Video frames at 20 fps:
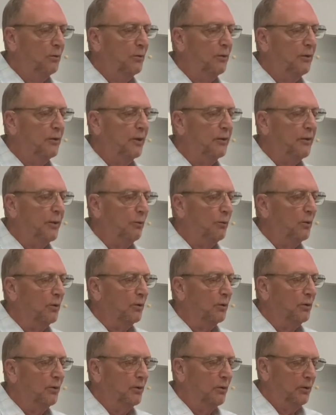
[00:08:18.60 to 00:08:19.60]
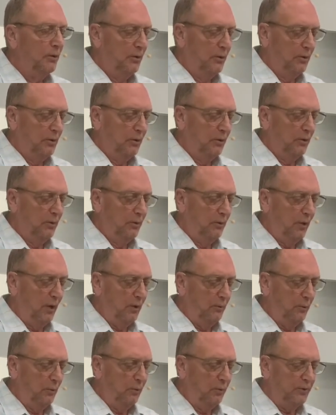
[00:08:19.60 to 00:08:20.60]
that they were,
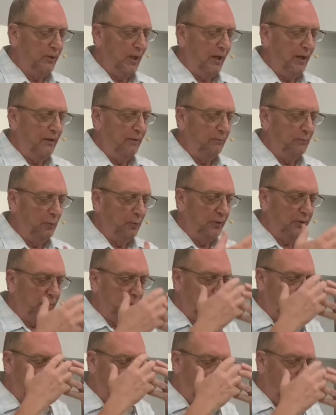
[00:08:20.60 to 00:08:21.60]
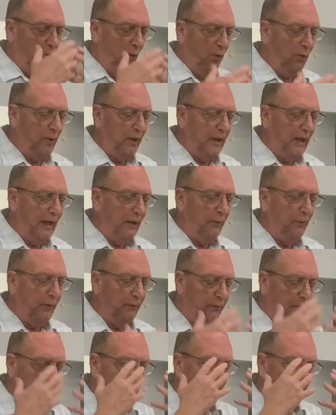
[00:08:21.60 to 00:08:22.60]
what was on him, was, was pouring out of
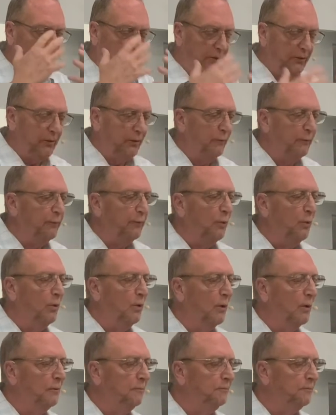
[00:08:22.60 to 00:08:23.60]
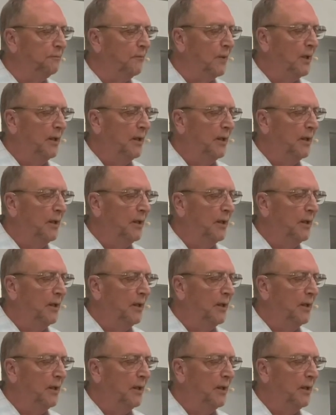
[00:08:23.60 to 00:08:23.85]
him onto the floor